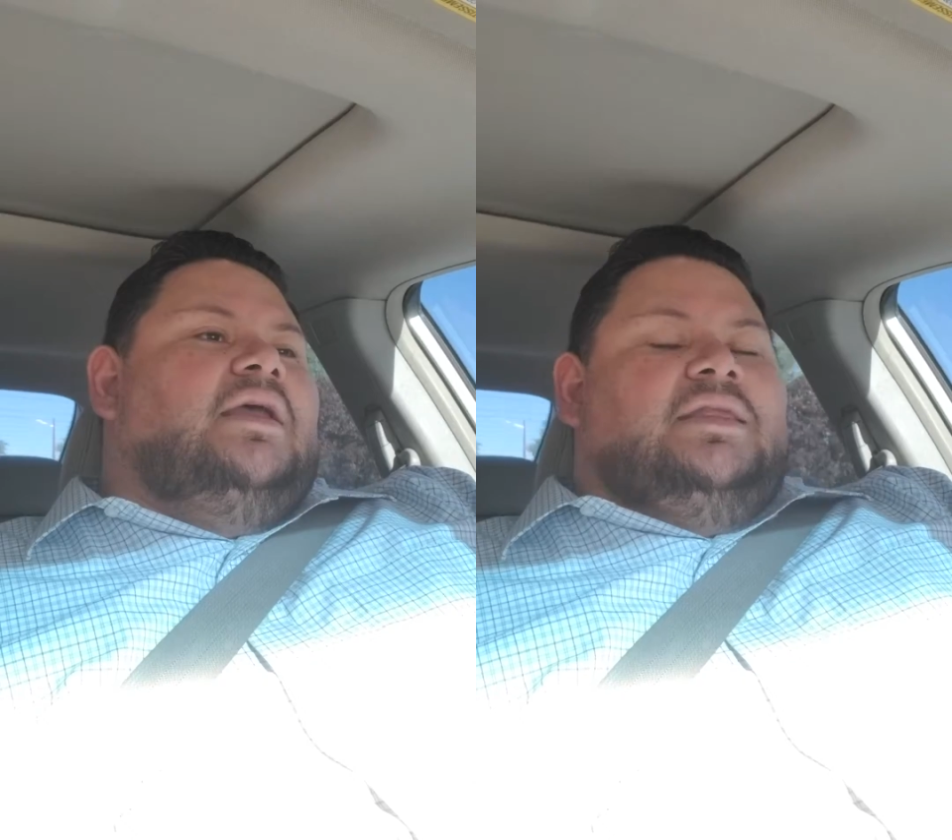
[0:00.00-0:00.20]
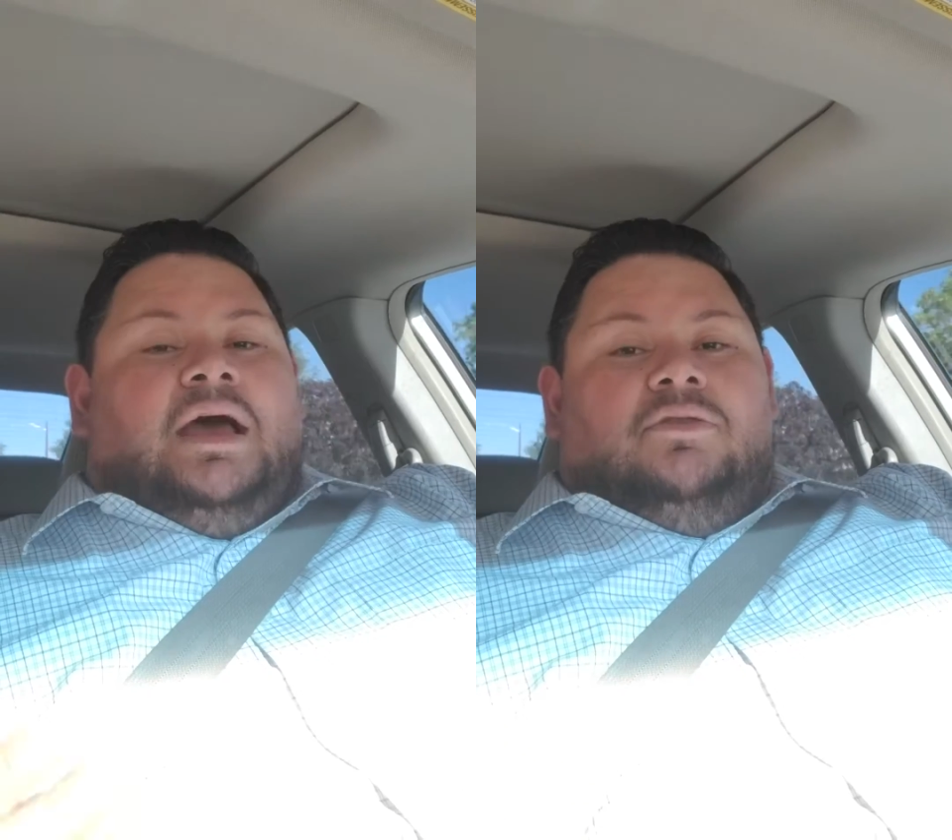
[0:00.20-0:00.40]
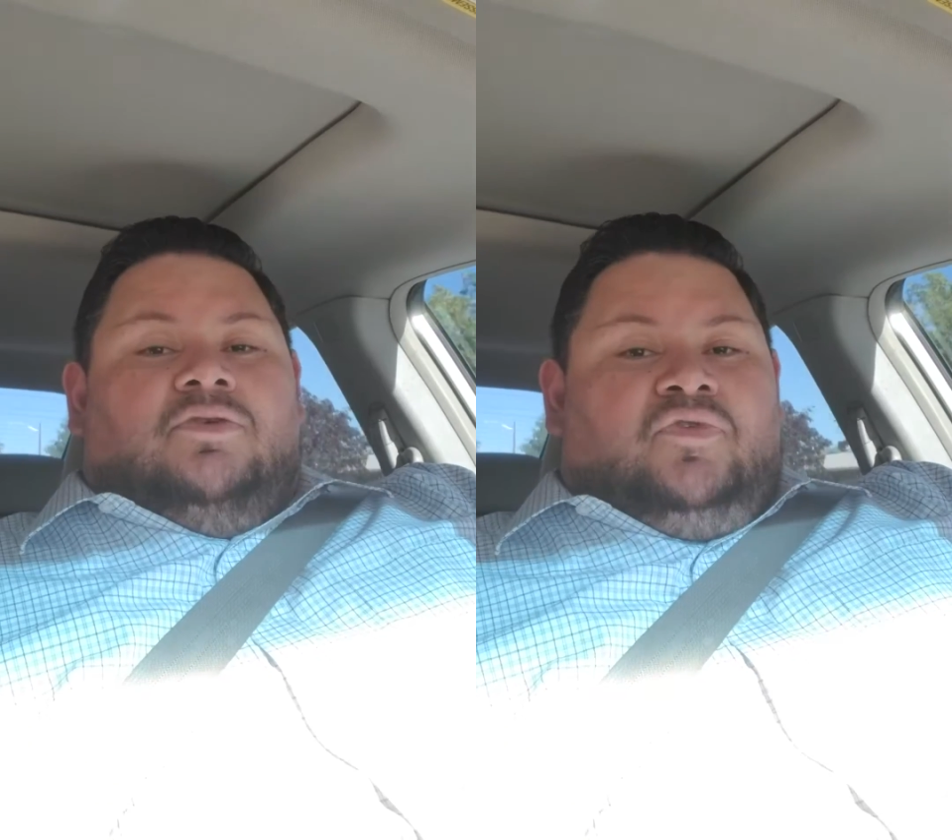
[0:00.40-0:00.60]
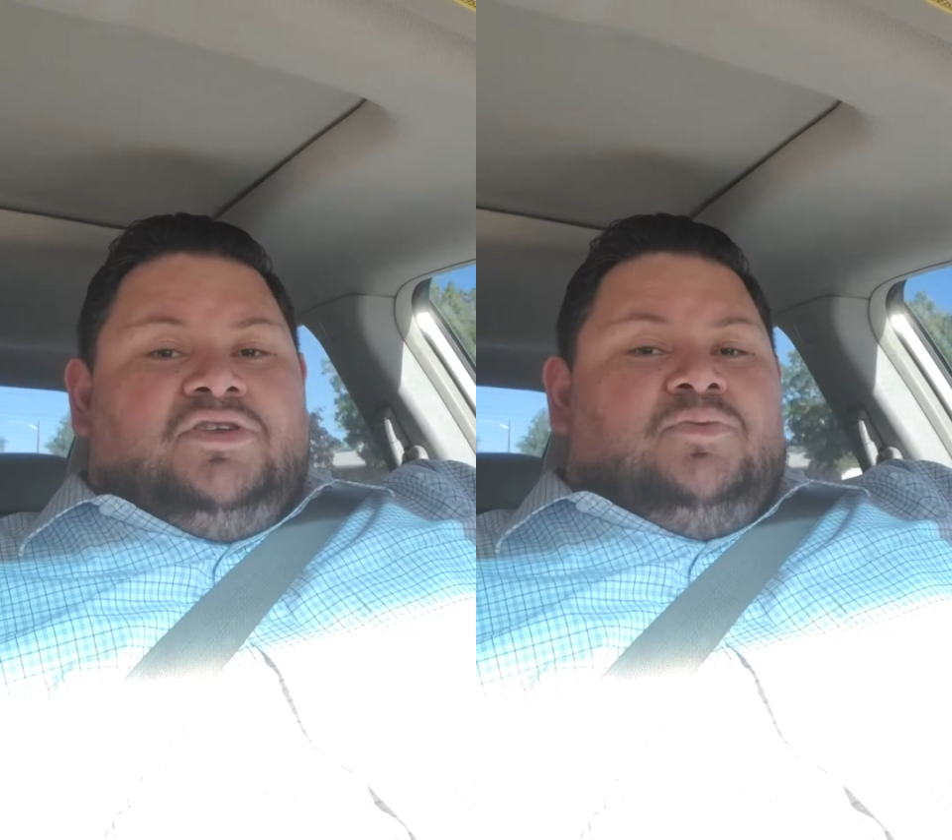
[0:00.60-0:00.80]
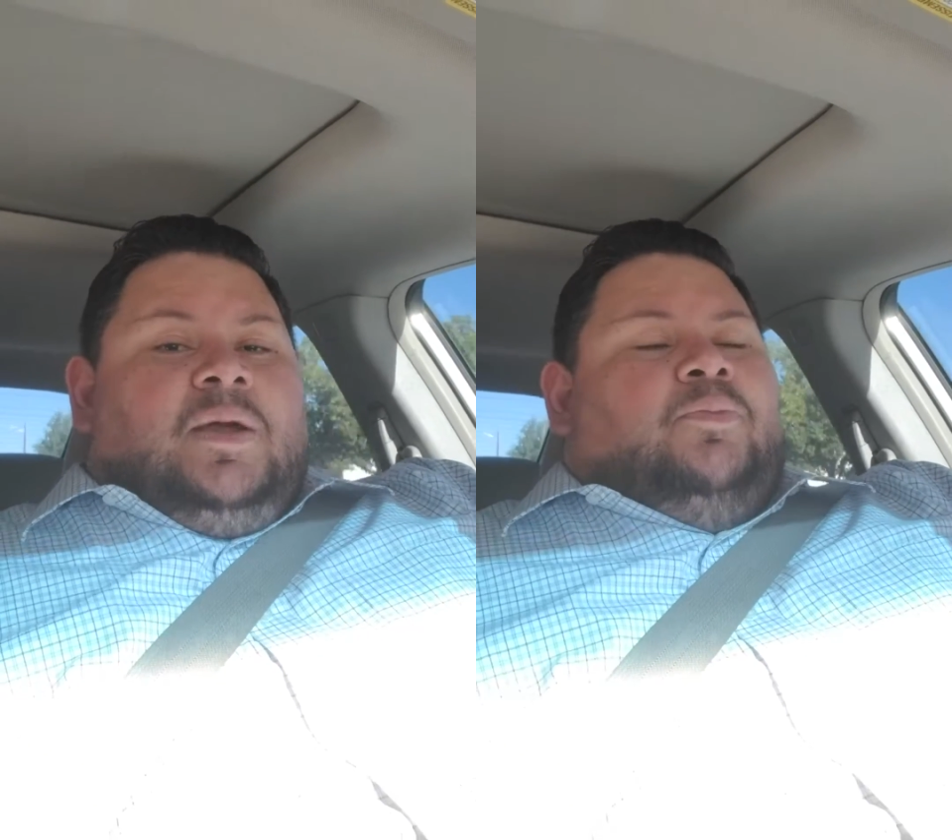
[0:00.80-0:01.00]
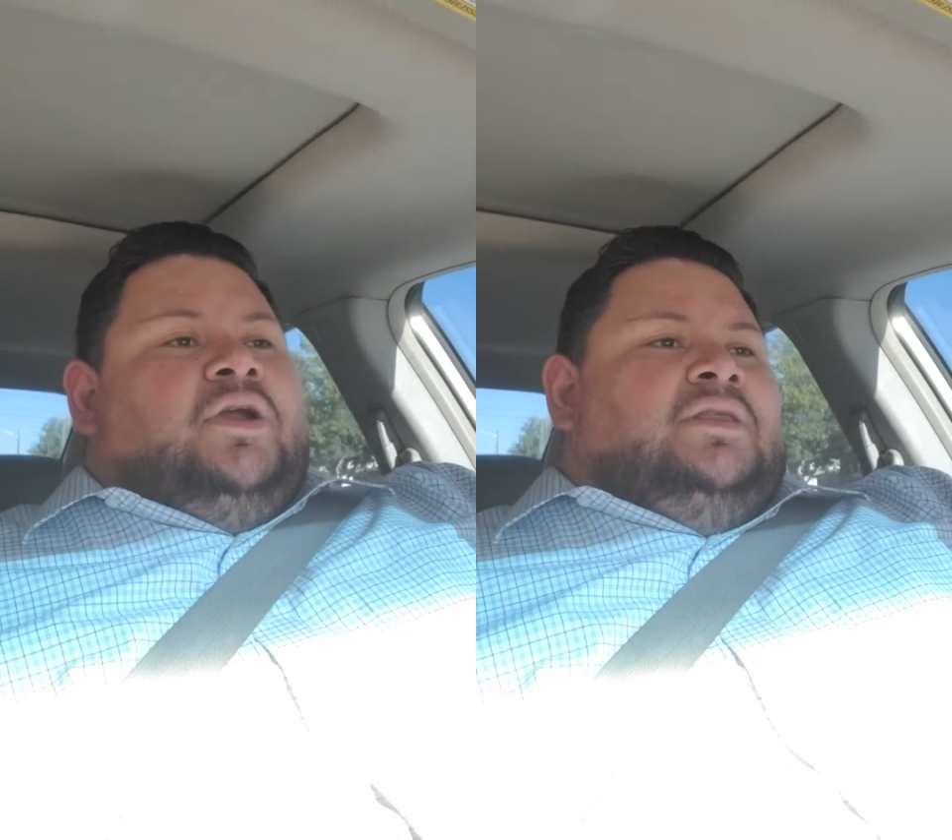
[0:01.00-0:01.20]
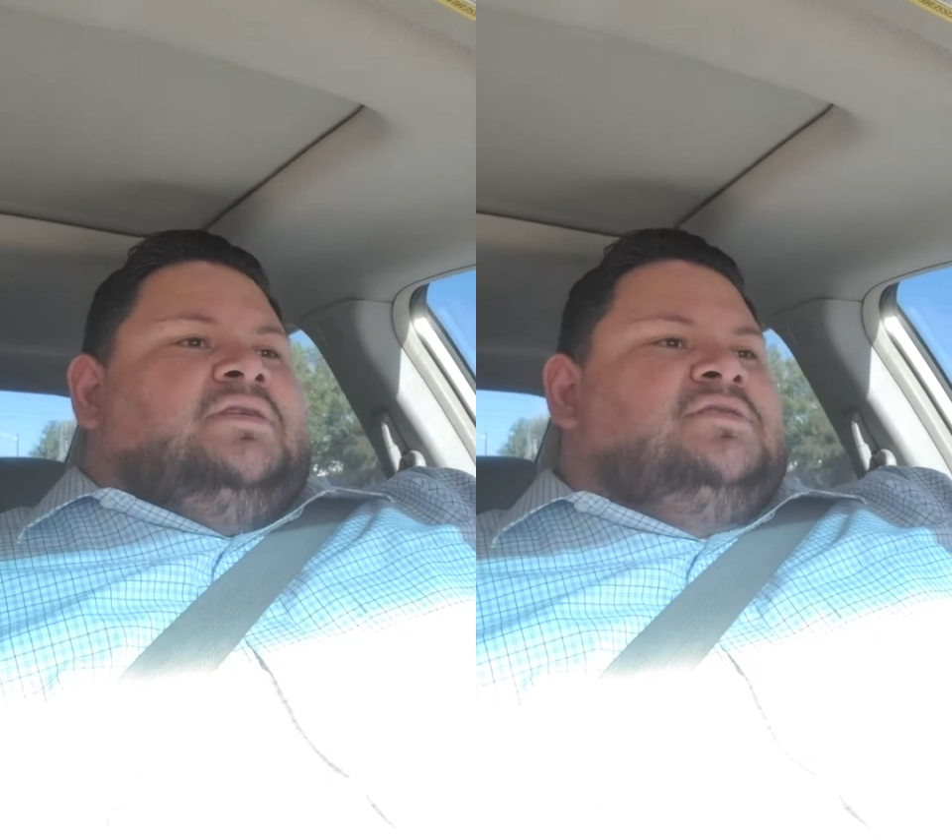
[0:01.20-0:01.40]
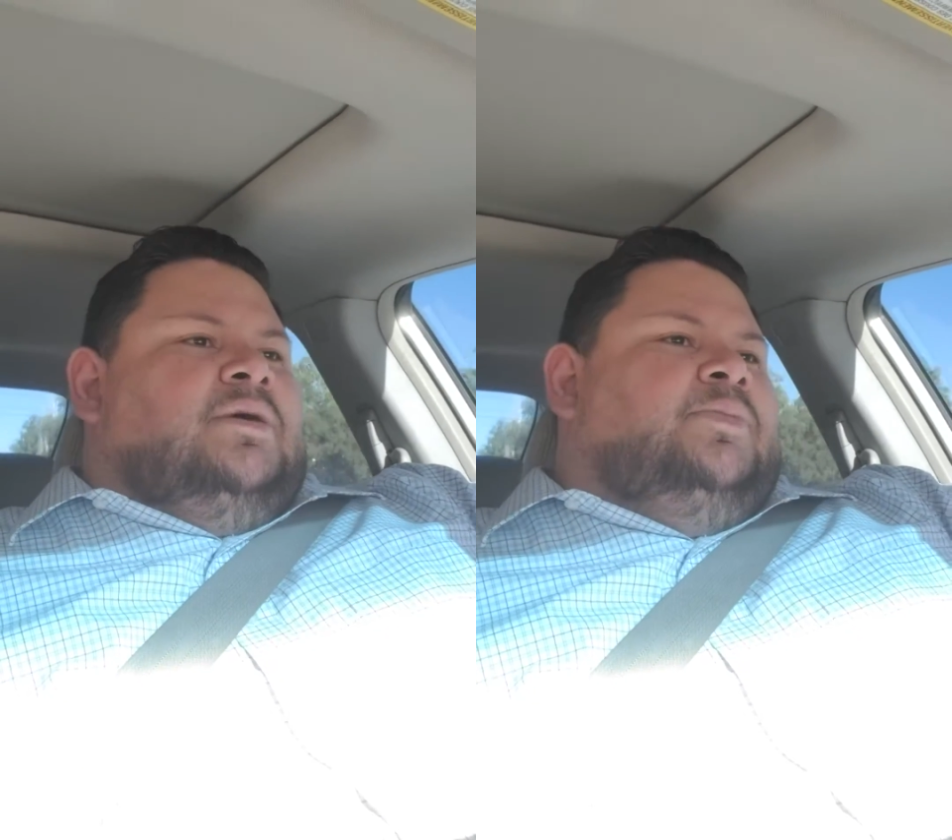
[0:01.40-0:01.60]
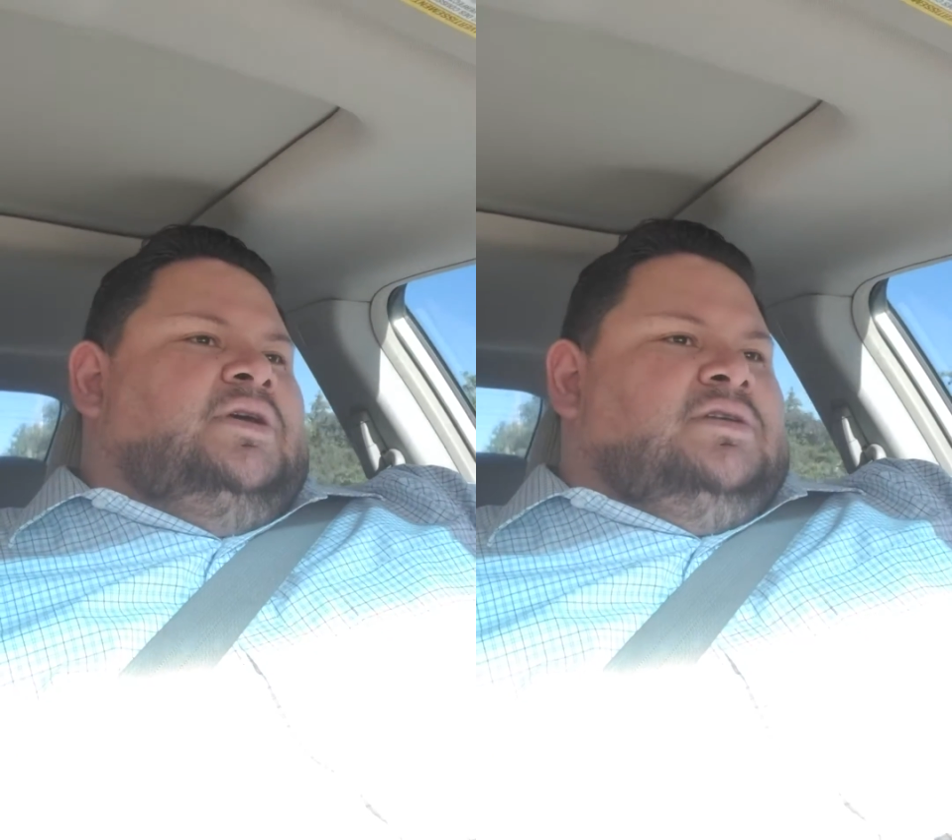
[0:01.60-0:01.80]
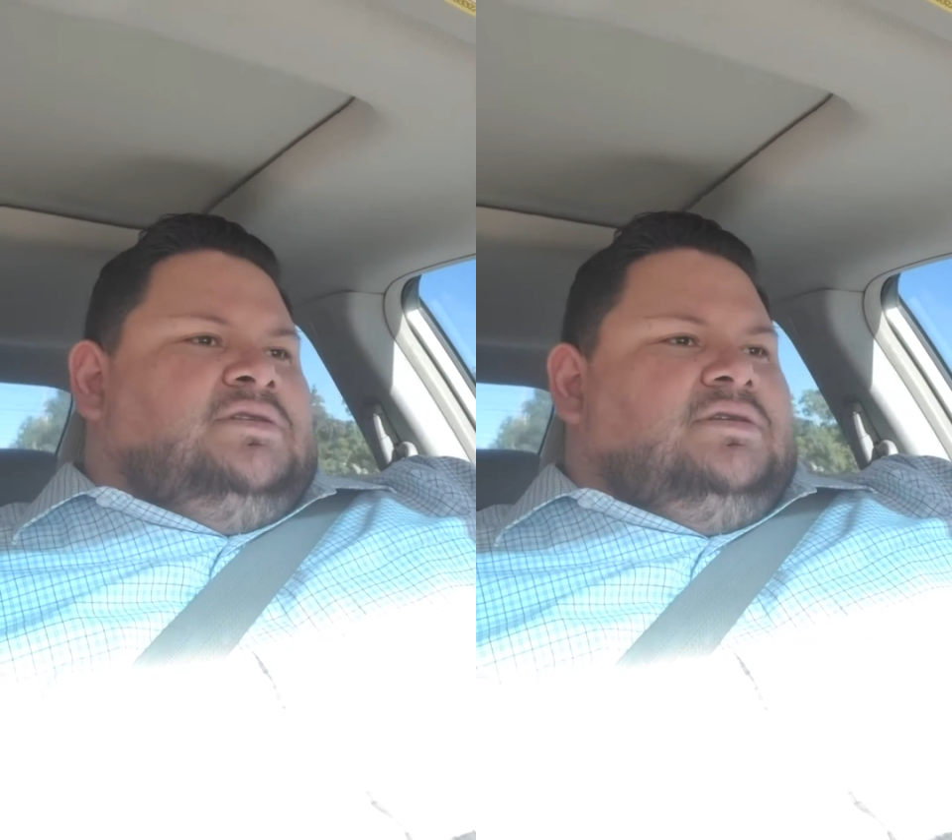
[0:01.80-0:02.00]
Now, the reason why I'm bringing this up
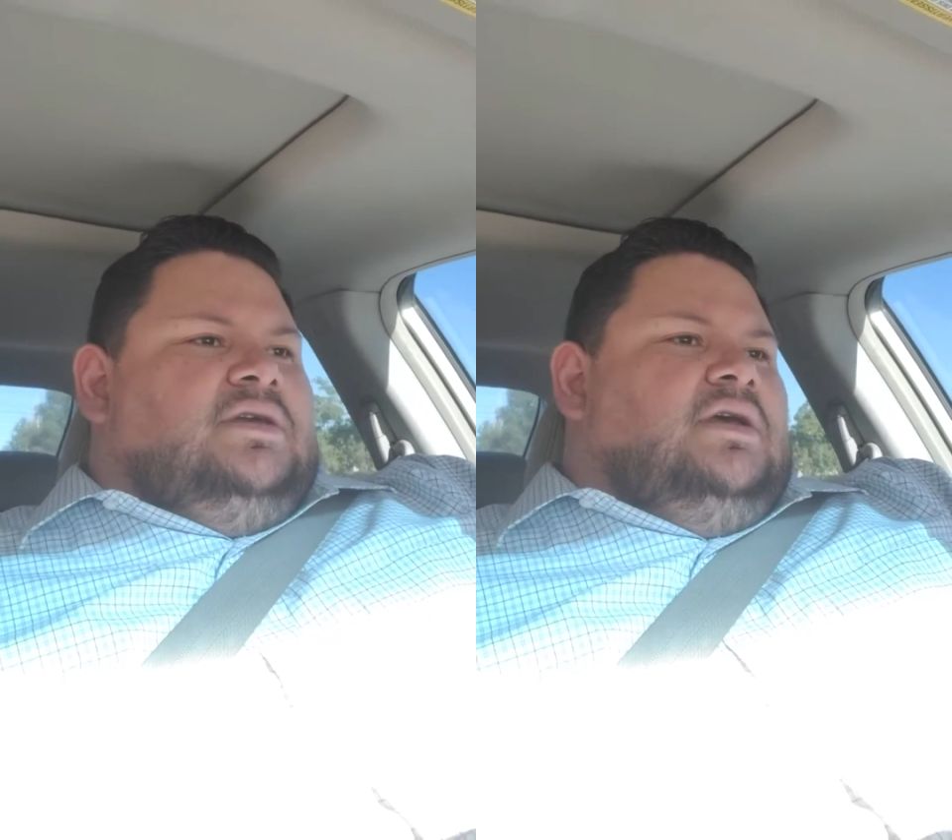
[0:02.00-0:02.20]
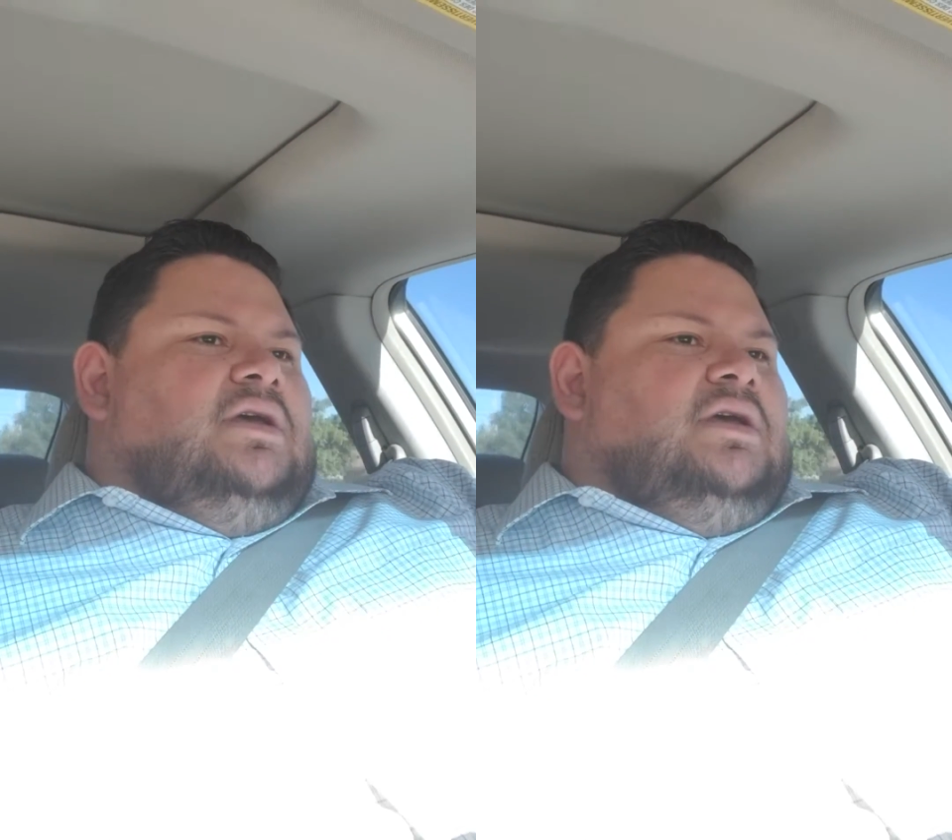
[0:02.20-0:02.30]
is